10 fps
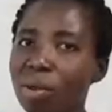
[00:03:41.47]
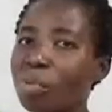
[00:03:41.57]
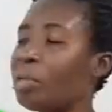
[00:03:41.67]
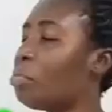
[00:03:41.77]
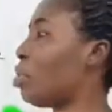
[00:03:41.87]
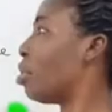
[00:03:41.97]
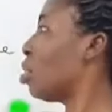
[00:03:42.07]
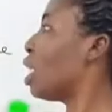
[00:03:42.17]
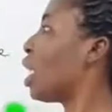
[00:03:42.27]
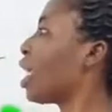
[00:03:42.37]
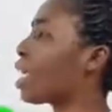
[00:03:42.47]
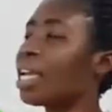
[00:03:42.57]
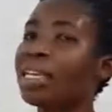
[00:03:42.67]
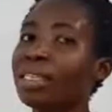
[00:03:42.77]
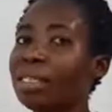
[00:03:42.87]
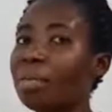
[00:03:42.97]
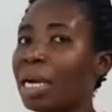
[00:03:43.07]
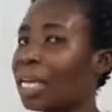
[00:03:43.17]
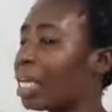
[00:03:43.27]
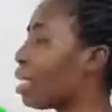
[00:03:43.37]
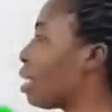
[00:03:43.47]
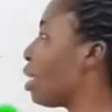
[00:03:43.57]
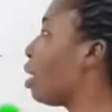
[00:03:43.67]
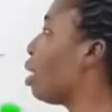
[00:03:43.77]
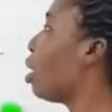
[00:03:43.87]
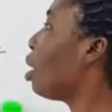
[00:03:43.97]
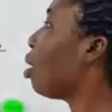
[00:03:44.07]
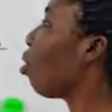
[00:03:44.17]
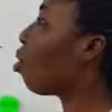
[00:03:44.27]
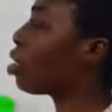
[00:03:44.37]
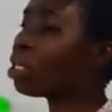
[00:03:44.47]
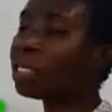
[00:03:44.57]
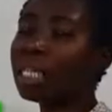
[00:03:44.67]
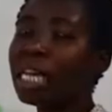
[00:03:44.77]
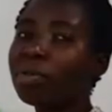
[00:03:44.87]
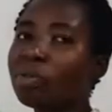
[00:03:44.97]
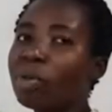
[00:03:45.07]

or baby. Eke is the market day. Then you